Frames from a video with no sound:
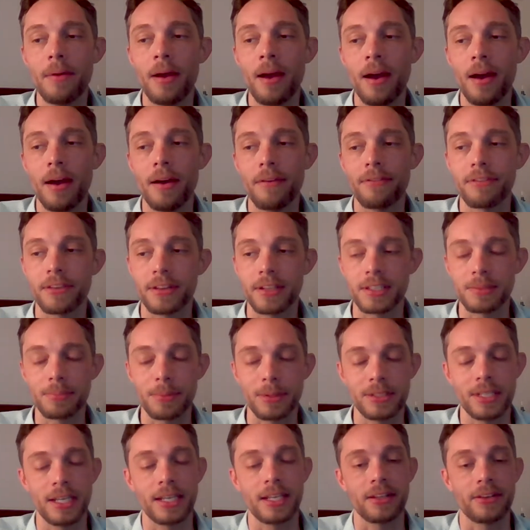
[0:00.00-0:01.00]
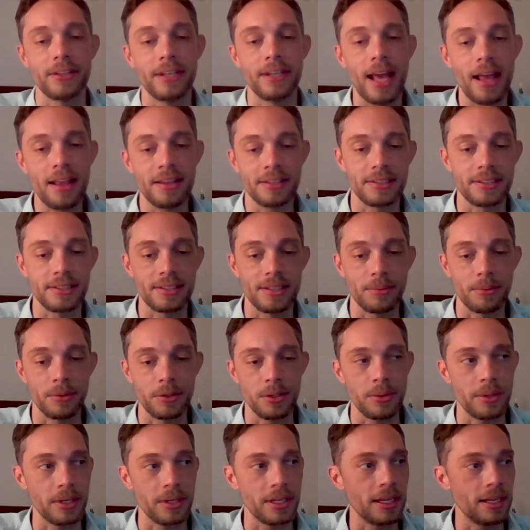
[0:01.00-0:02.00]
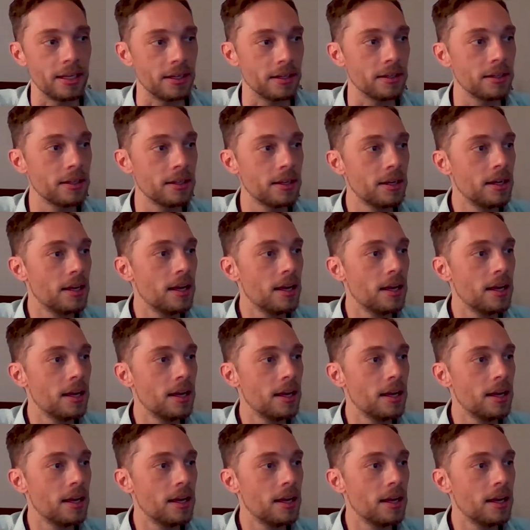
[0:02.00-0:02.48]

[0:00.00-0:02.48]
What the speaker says: for this particular analysis that we're doing here,